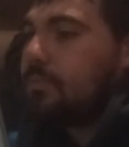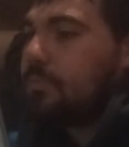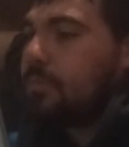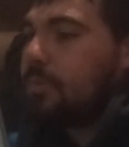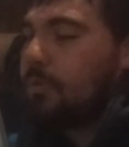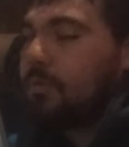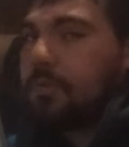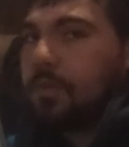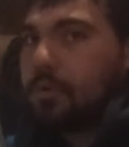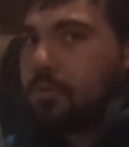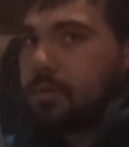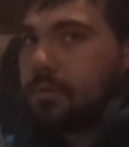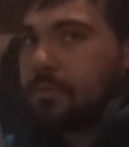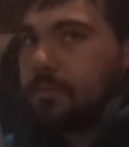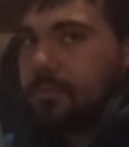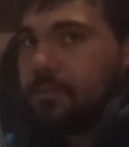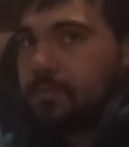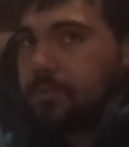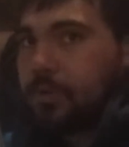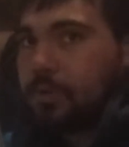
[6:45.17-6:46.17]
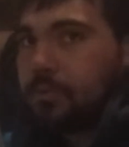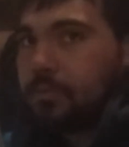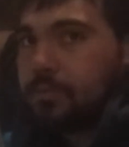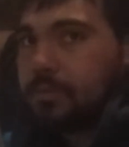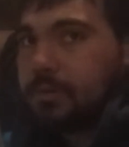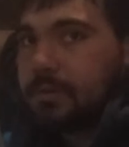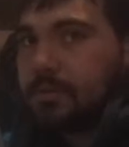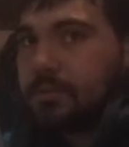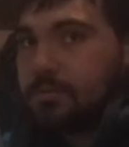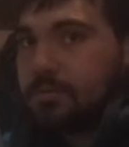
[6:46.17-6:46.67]
before the
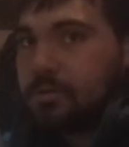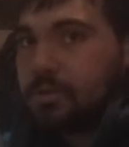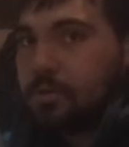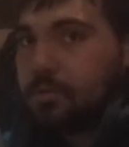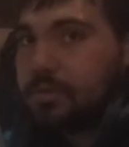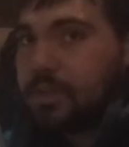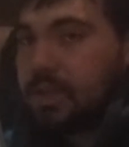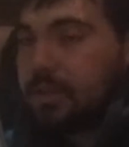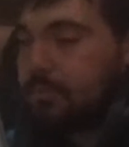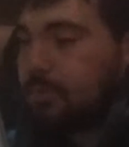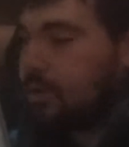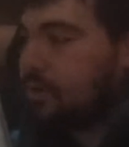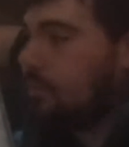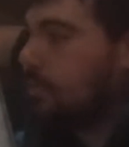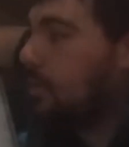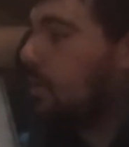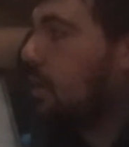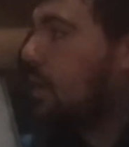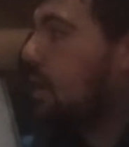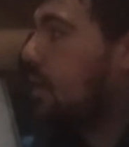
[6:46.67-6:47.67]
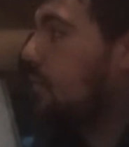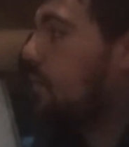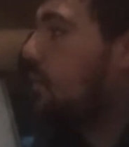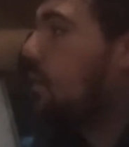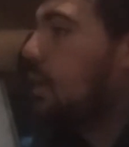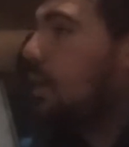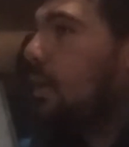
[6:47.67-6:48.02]
first joke that makes me laugh.